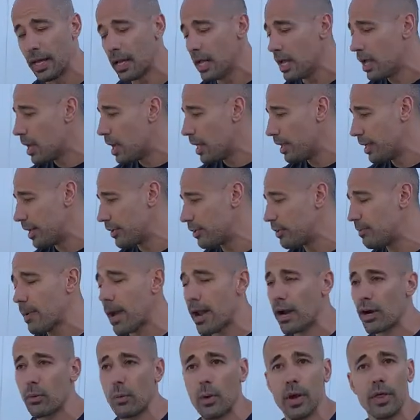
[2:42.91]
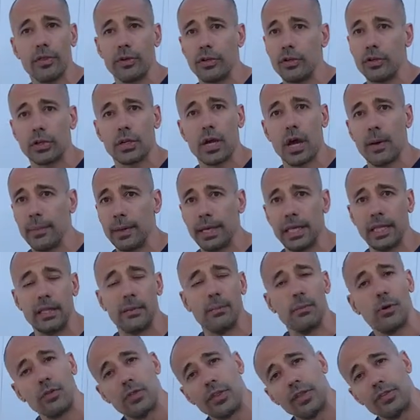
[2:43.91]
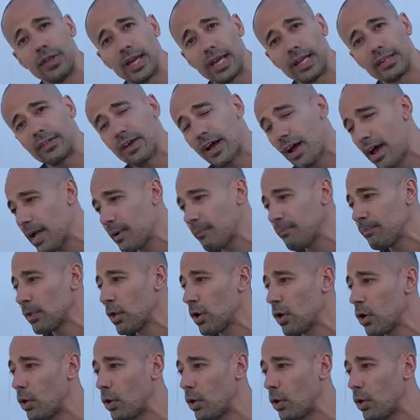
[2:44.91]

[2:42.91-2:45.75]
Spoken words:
It doesn't matter whether you're coming in the middle of the daytime